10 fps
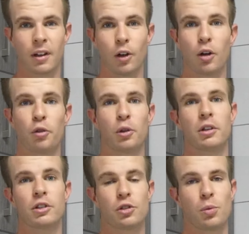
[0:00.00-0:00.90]
Hello
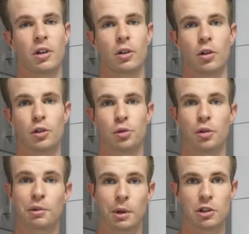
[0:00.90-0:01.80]
everyone, just want to go
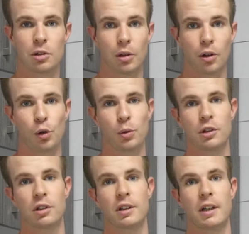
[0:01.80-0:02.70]
through a quick tutorial
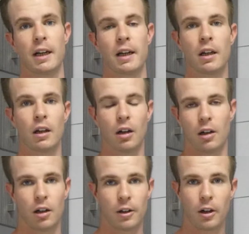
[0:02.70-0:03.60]
with you today
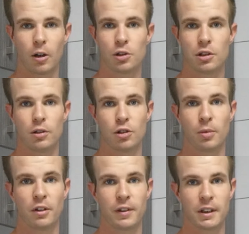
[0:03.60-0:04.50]
on how to use
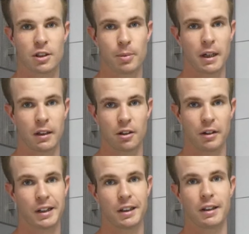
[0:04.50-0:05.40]
MyFitnessPal
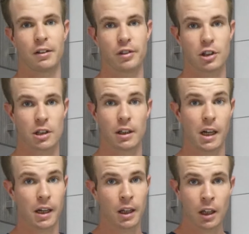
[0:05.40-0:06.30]
correctly and
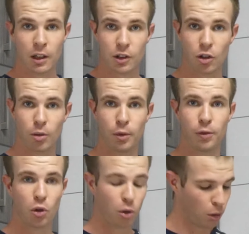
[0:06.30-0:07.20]
efficiently. So
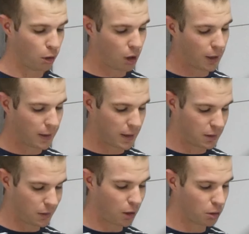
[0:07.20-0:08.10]
before I get
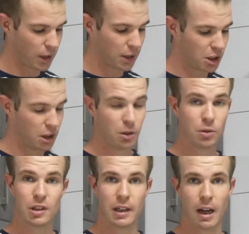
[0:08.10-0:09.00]
into how to actually
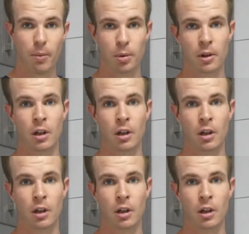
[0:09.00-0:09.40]
use the app,